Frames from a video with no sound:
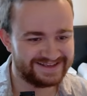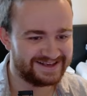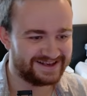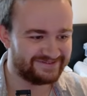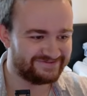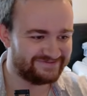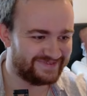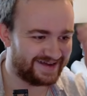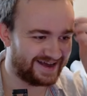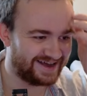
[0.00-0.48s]

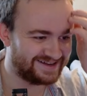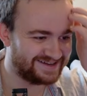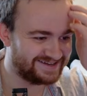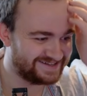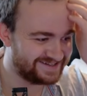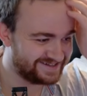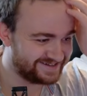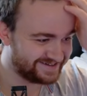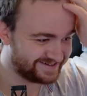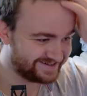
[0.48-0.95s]
Man,
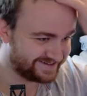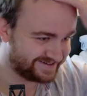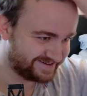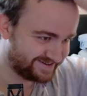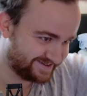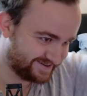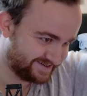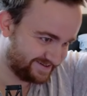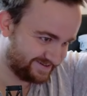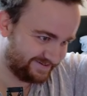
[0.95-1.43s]

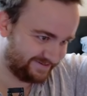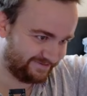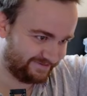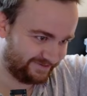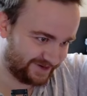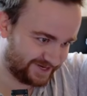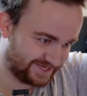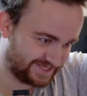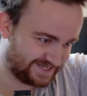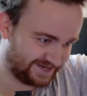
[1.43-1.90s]

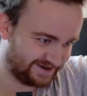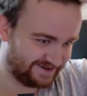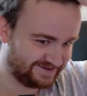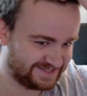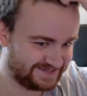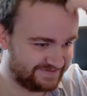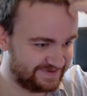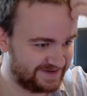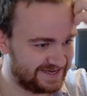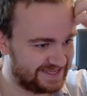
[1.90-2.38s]
what a time
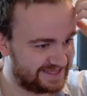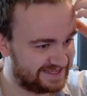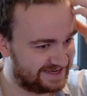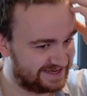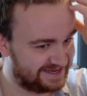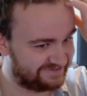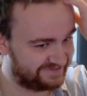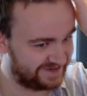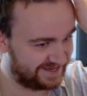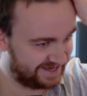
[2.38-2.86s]
to be
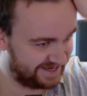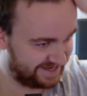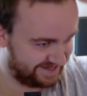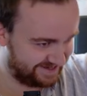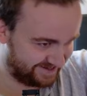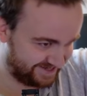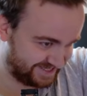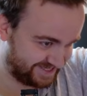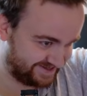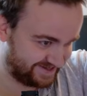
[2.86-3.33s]
alive. Yeah,
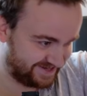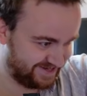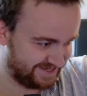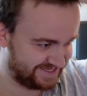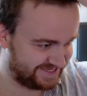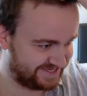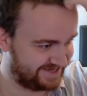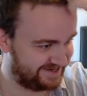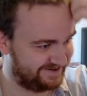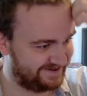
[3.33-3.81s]
nice
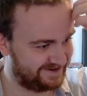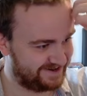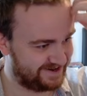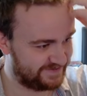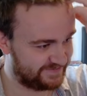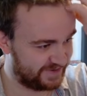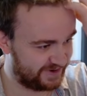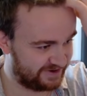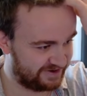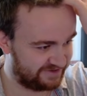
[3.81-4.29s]
Kaido,
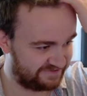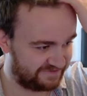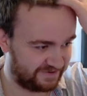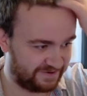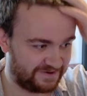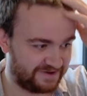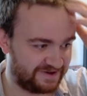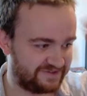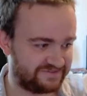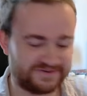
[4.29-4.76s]
bro. If
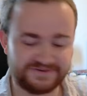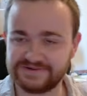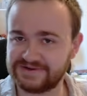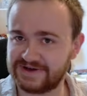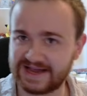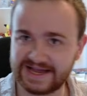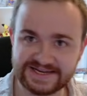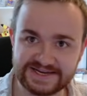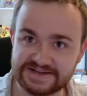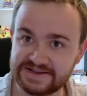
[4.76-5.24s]
only I
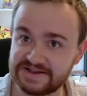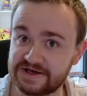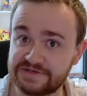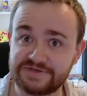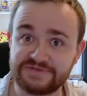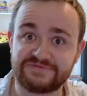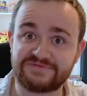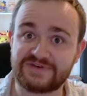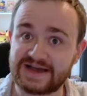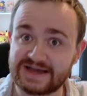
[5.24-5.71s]
had
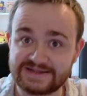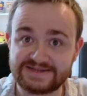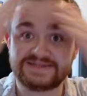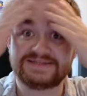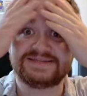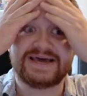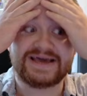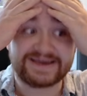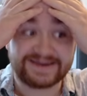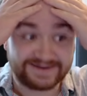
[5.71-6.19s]
another
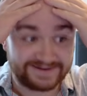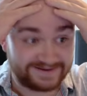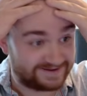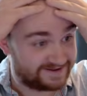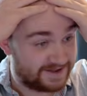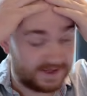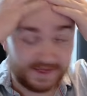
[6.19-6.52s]
Vanderdecken.